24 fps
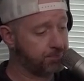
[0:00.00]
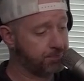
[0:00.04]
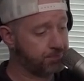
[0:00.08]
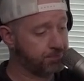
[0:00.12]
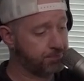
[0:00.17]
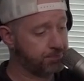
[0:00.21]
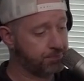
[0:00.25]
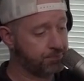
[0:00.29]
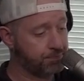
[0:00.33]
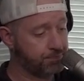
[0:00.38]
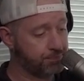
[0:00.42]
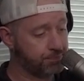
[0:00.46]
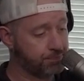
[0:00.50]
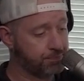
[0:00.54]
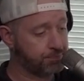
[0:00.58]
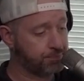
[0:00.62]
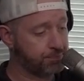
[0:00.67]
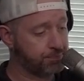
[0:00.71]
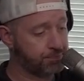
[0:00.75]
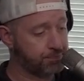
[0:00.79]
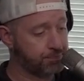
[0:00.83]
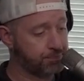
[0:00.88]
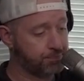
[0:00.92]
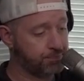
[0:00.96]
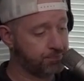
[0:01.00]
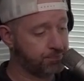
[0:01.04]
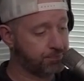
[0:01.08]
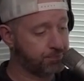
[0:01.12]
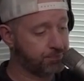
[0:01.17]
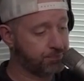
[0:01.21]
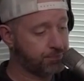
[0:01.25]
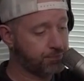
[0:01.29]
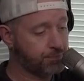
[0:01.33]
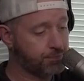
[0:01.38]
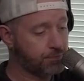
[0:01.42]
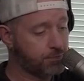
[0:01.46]

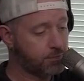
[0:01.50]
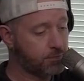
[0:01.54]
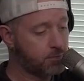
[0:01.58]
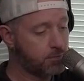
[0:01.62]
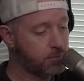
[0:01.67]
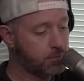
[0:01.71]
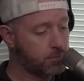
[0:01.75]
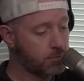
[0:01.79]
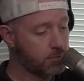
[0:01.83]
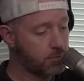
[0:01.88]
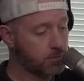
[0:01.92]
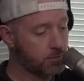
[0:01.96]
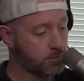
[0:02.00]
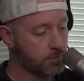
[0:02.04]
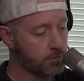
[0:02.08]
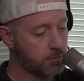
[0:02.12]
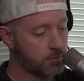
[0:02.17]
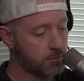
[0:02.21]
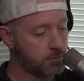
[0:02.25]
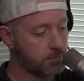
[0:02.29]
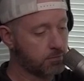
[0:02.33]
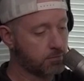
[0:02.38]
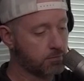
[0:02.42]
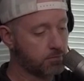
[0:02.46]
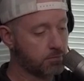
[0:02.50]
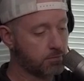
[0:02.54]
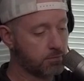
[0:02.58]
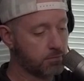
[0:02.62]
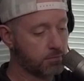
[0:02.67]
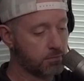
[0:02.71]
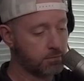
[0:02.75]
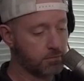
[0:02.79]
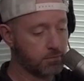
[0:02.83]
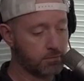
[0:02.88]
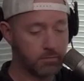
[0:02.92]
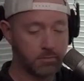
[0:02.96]

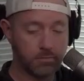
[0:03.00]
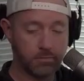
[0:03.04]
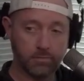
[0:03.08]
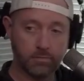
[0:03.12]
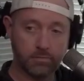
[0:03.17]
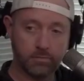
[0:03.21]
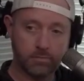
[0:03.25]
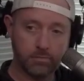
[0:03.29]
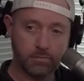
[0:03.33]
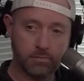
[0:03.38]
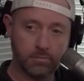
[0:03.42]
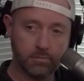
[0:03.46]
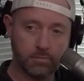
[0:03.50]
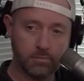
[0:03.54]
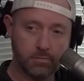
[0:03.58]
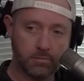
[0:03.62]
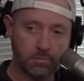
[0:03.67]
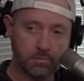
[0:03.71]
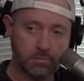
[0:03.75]
No words are spoken by the person on screen.